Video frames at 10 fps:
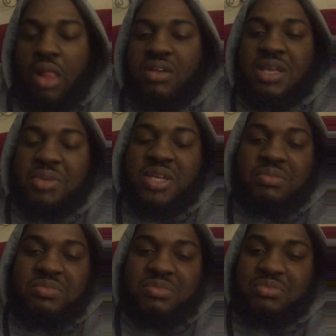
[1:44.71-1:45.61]
he
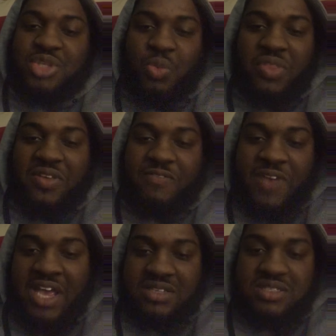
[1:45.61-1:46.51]
be doing the
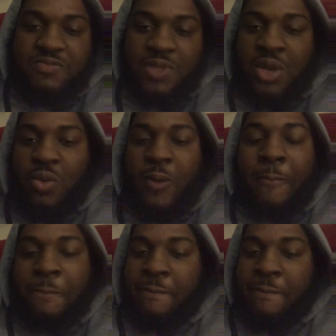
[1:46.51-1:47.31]
fast flow.